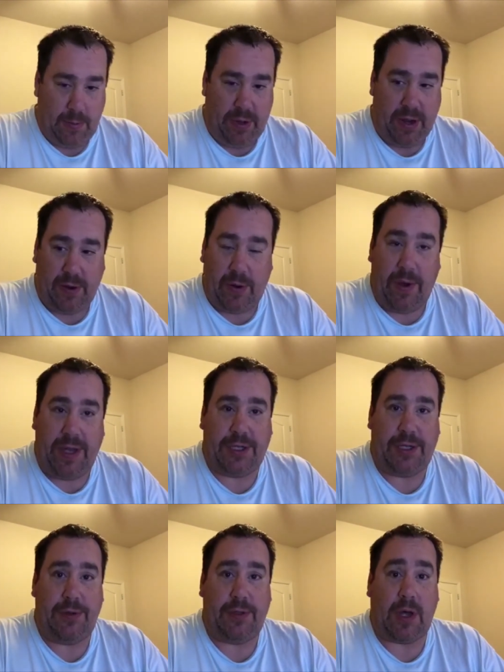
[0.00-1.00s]
we are going
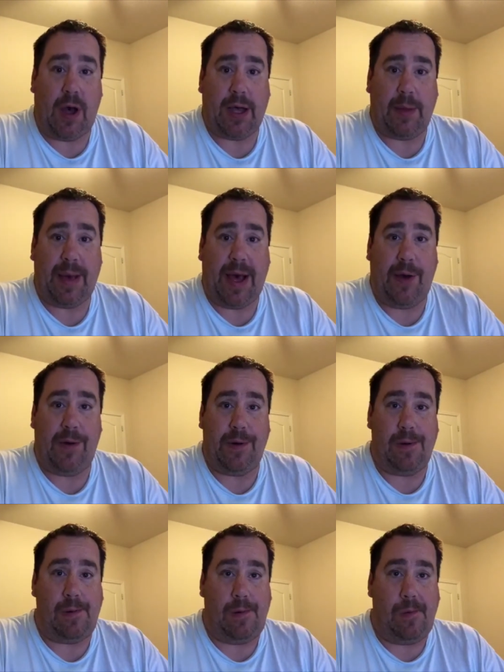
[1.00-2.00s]
to talk
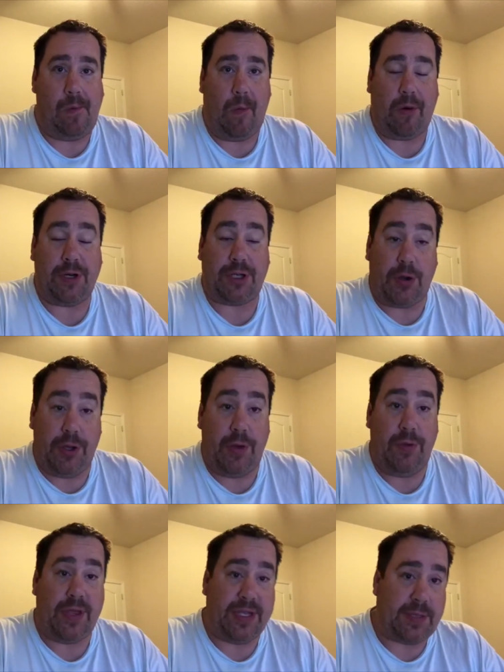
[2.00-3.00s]
about, or show
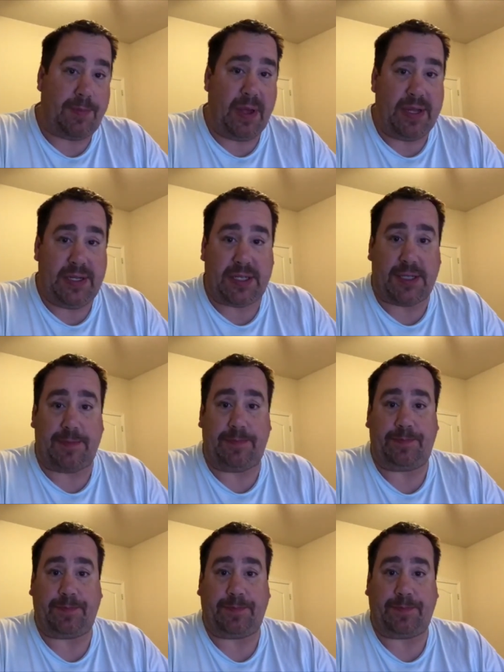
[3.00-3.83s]
you this month's,